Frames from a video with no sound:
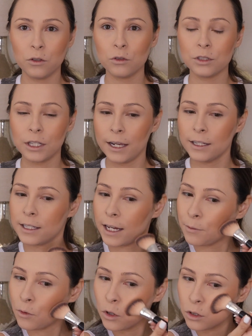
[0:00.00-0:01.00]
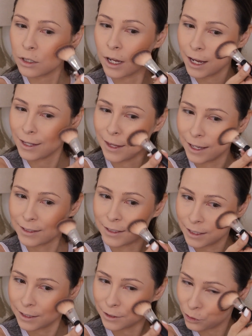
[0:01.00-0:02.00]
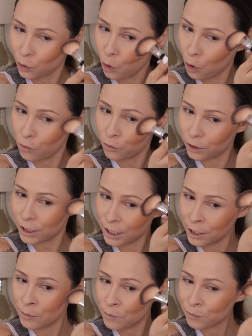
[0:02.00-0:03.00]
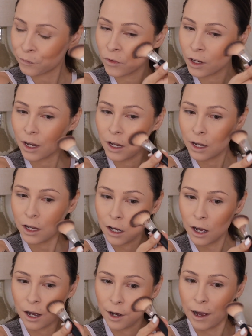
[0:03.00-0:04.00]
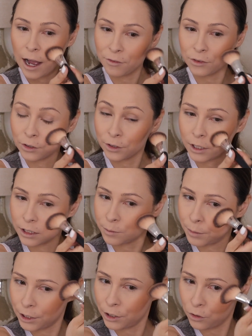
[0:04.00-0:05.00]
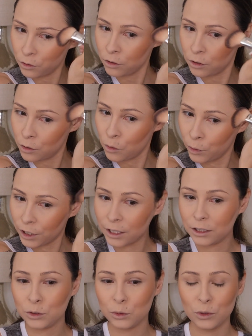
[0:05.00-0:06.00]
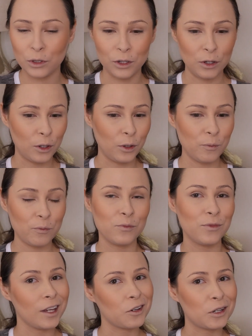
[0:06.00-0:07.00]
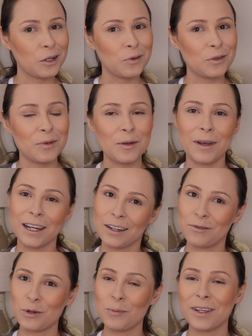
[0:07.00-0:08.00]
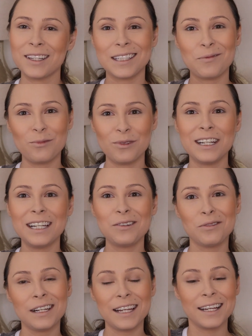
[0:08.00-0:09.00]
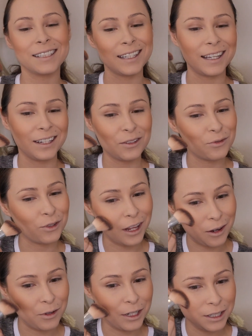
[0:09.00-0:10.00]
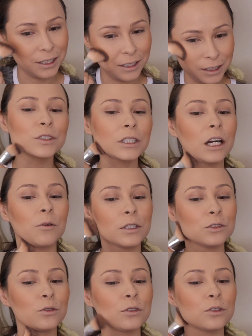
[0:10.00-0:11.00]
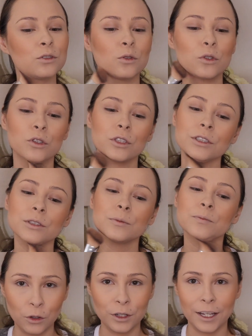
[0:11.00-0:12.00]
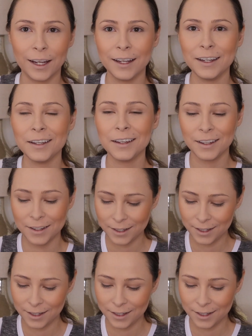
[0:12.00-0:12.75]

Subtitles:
little side tables, and that's it. So hopefully after this video we can do the decorate with me in my living room, because I'm really excited for that one. I went to the stores the other day